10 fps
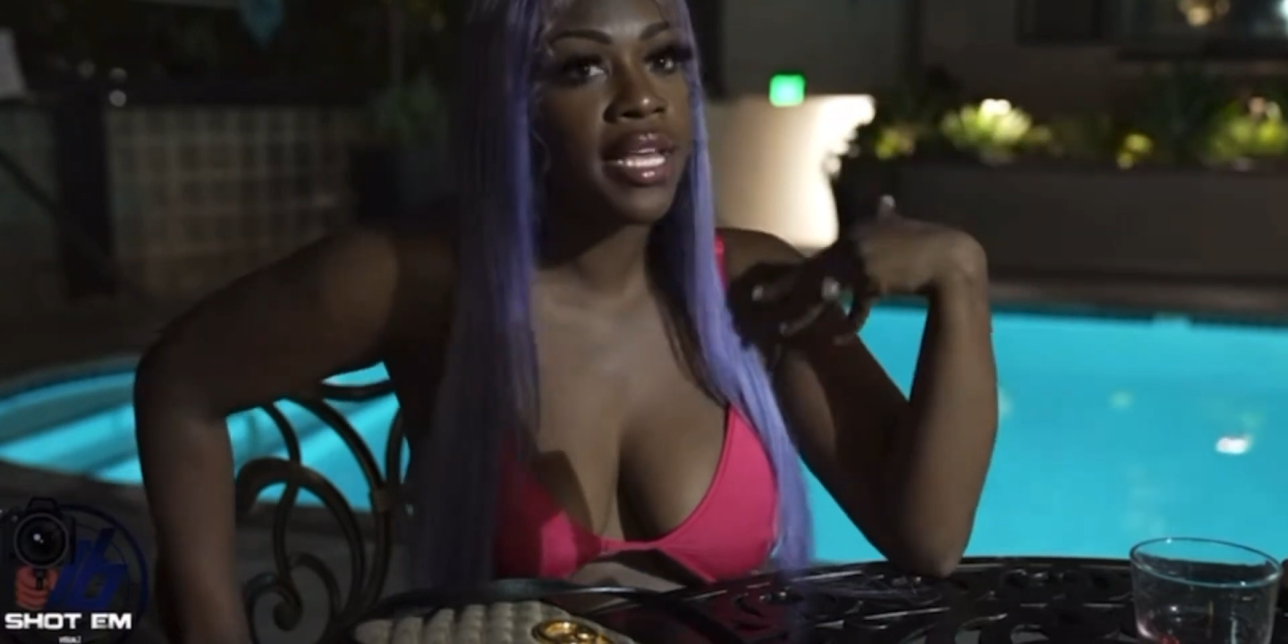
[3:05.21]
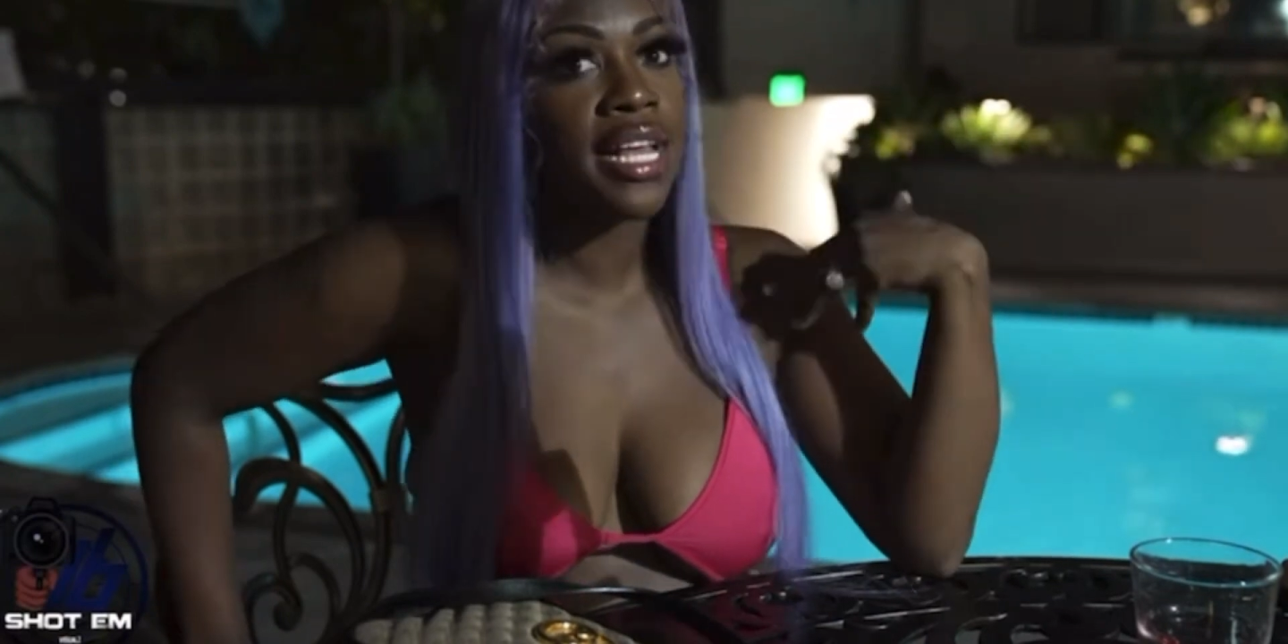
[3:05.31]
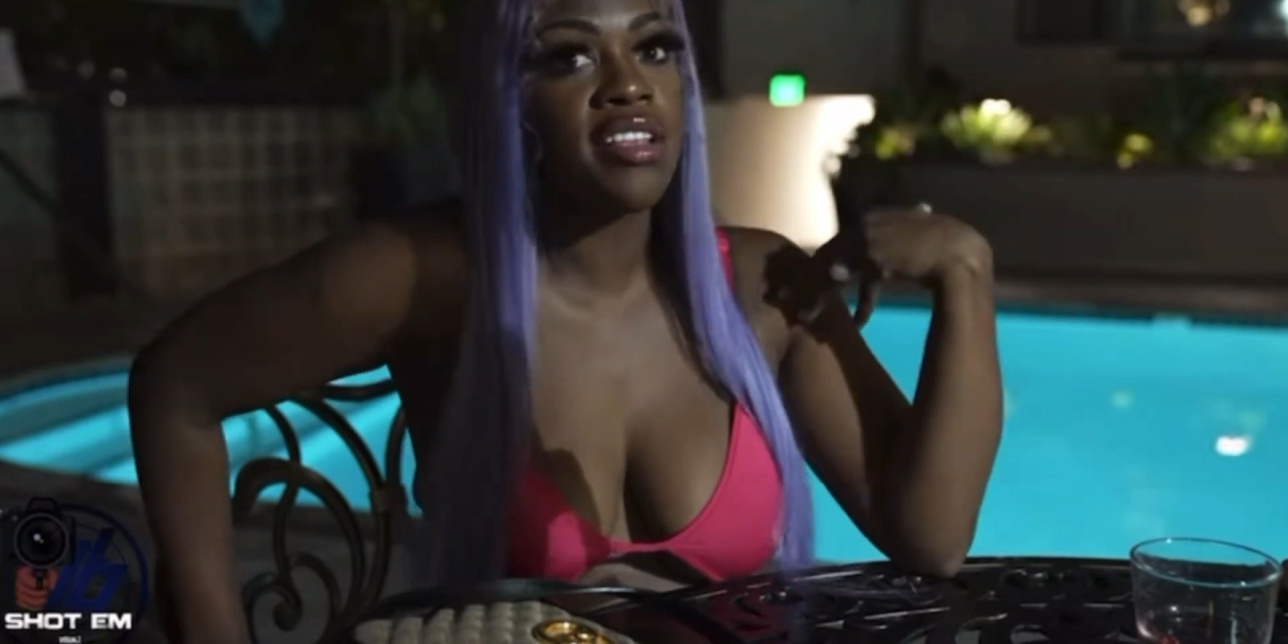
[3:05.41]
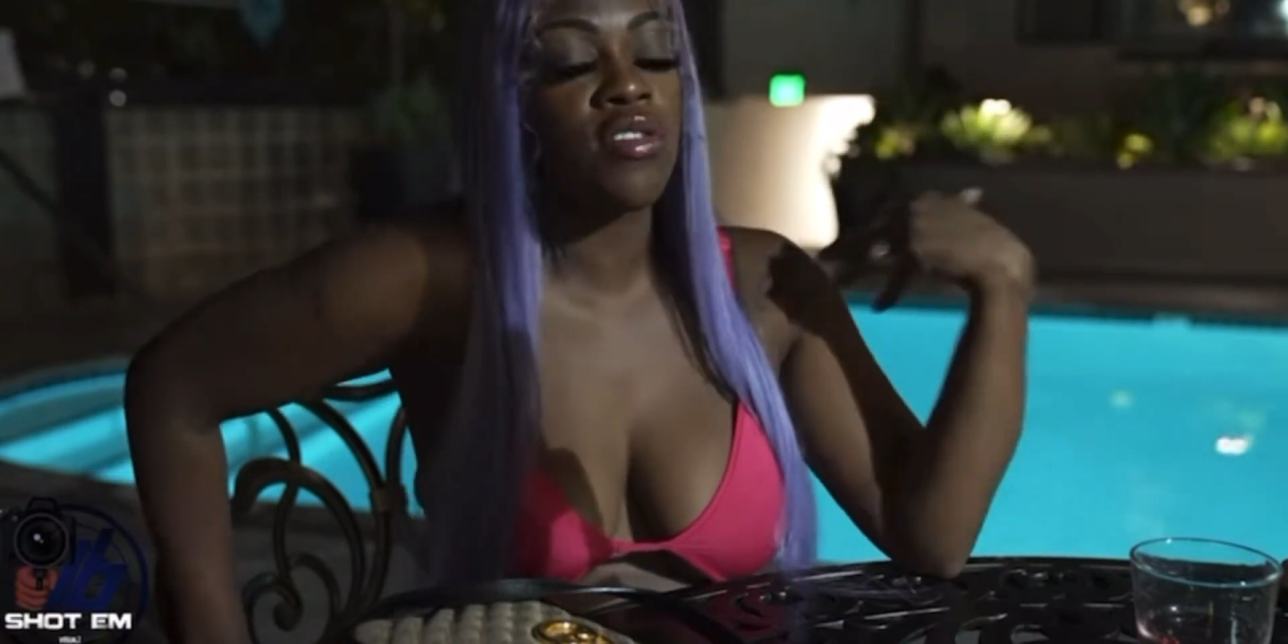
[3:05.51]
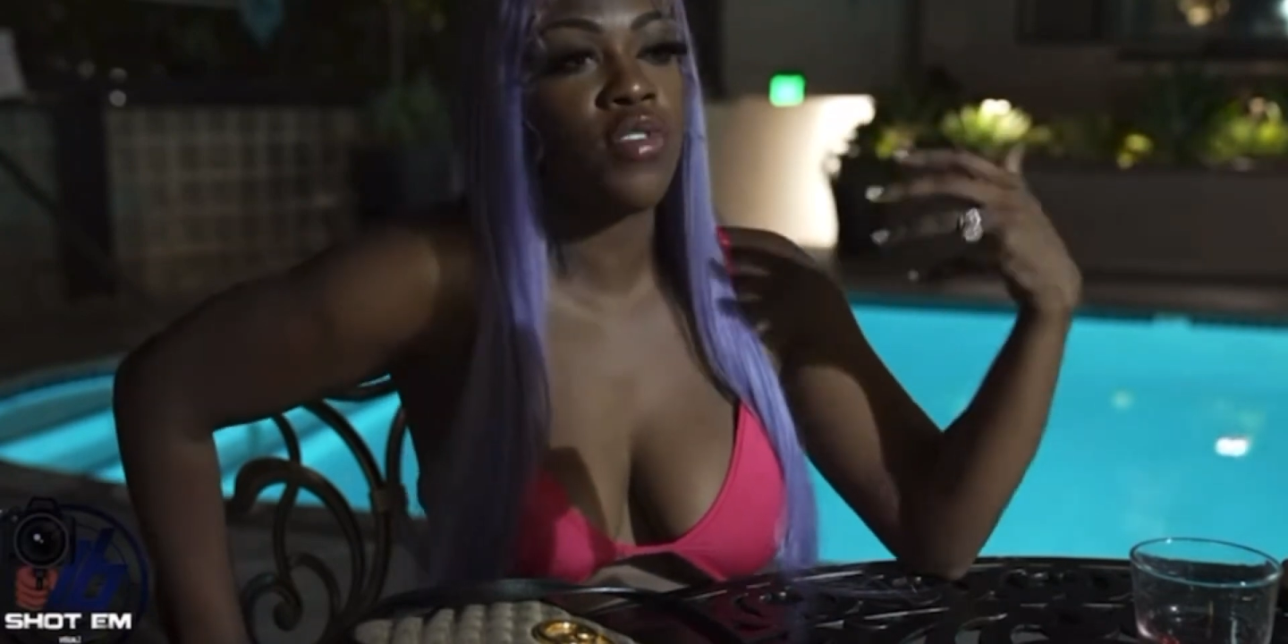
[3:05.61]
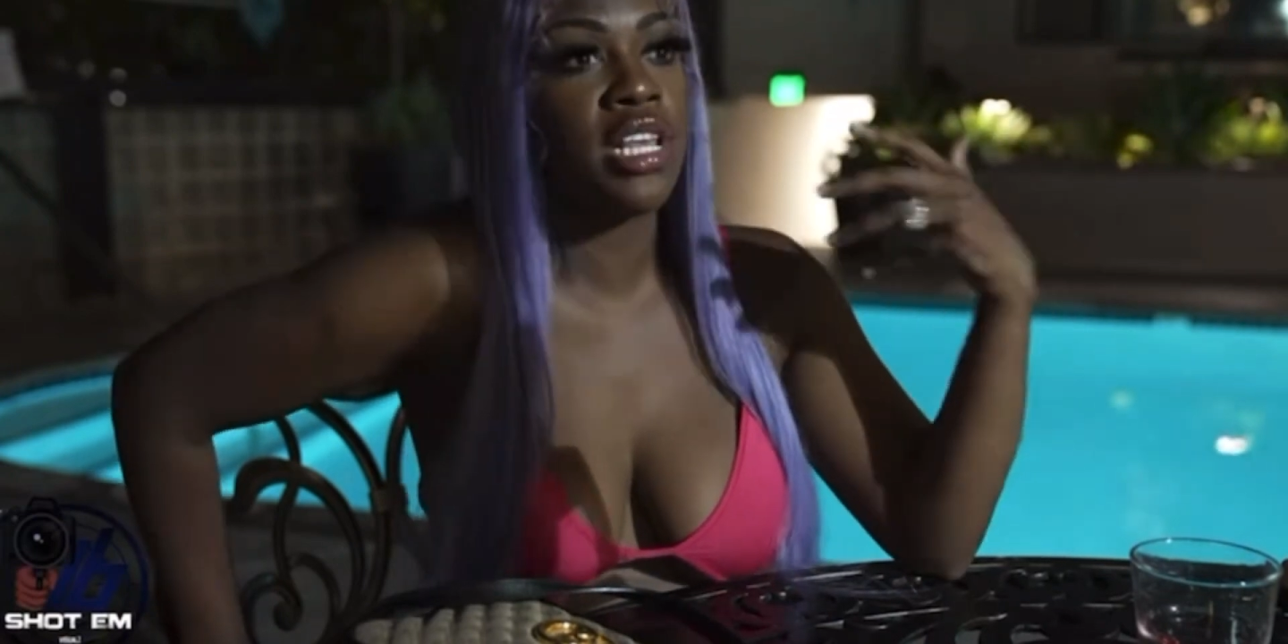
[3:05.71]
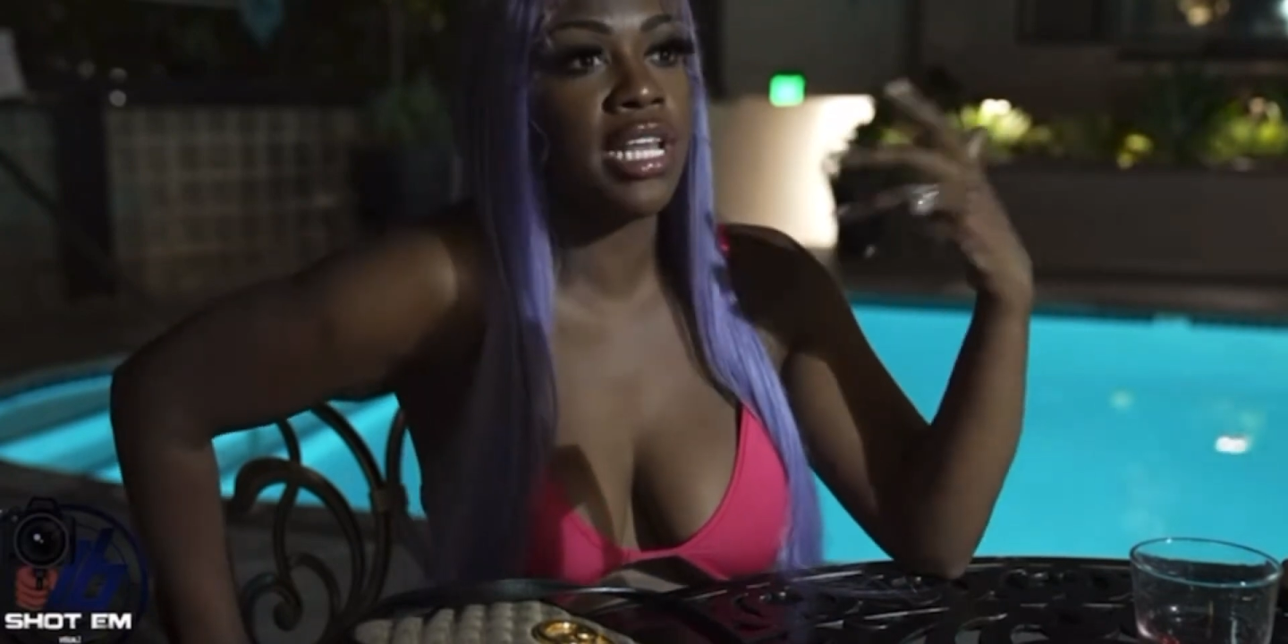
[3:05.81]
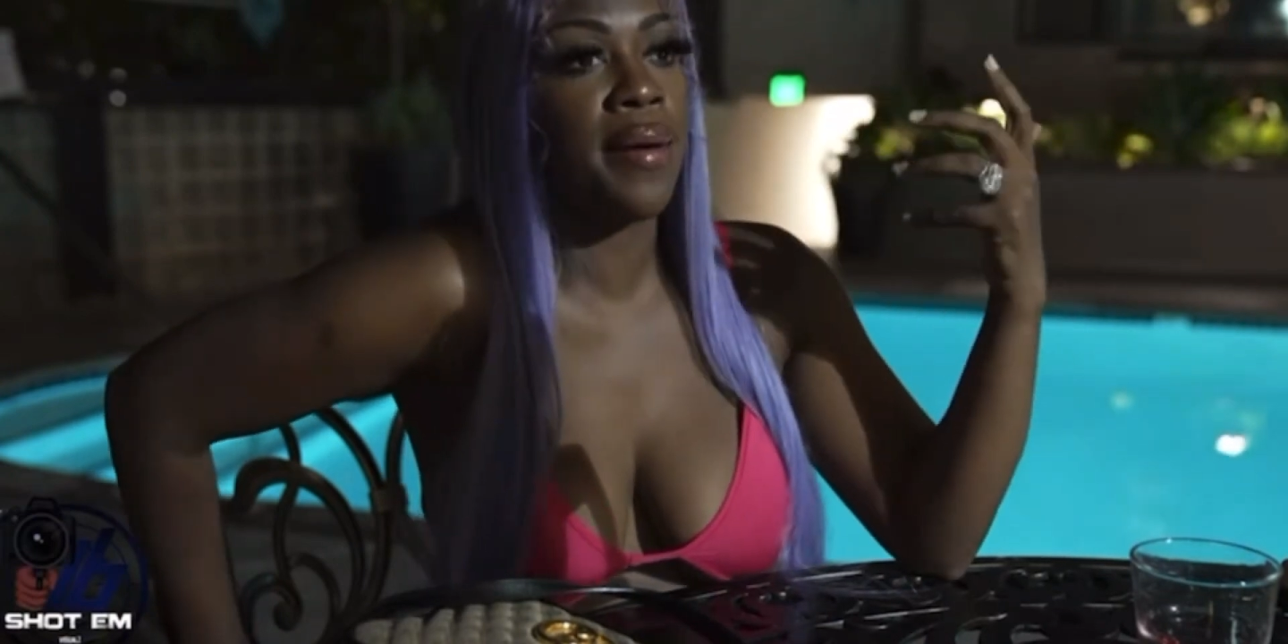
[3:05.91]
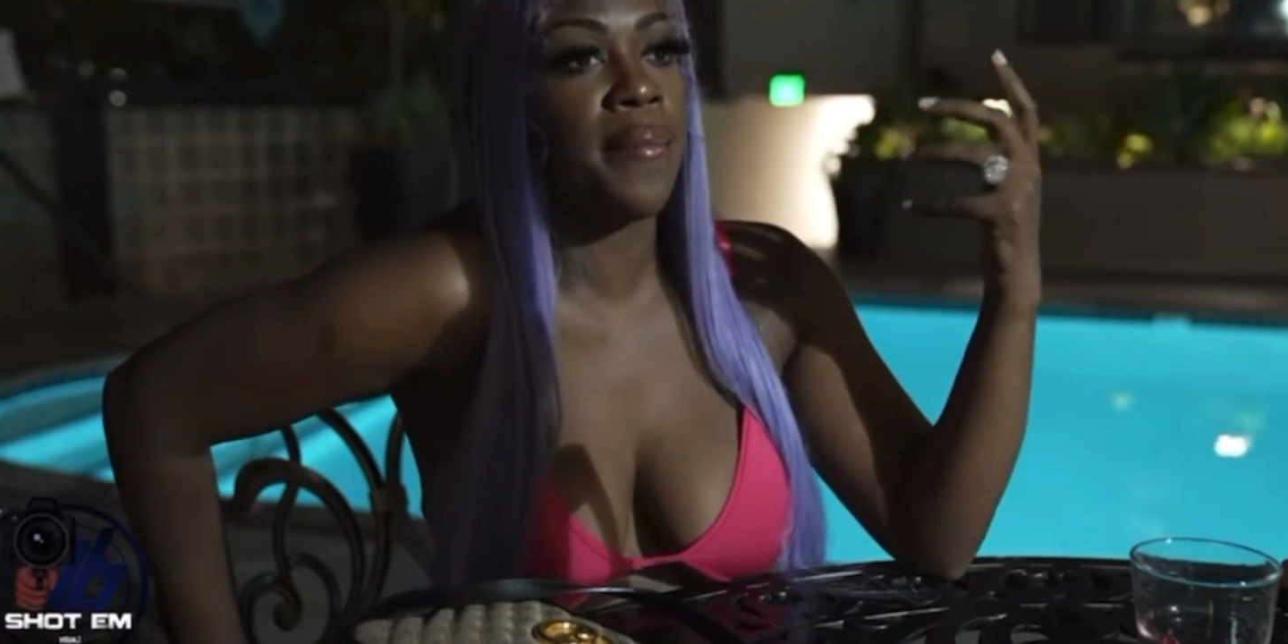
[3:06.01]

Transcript: because that's the reason I